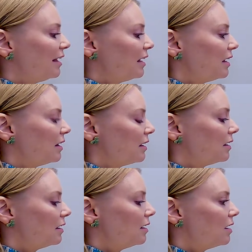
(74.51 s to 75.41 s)
In
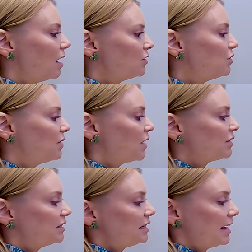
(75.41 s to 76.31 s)

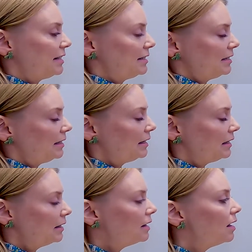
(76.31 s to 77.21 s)

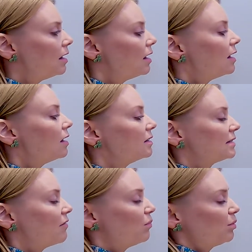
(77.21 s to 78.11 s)
2019,
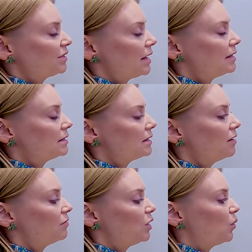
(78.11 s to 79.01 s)
7%
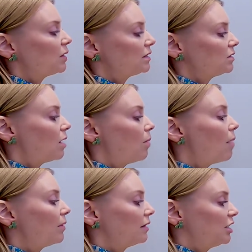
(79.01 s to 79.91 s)
of the U.S. adult
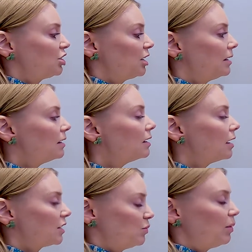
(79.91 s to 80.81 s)
population
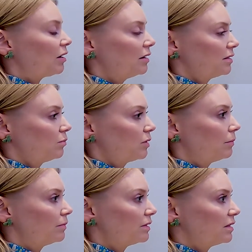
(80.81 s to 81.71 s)
experienced
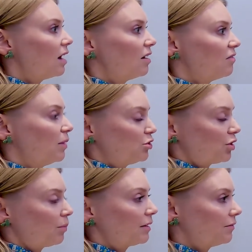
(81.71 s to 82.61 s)
symptoms of major
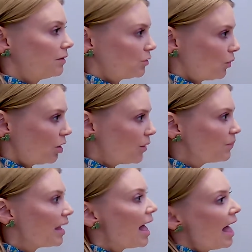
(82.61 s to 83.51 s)
depressive disorder,
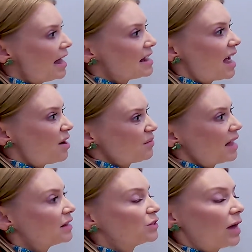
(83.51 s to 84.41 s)
and now
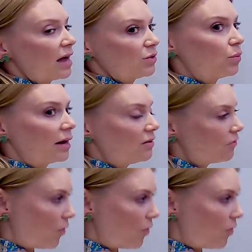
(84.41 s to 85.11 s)
that is at 24%.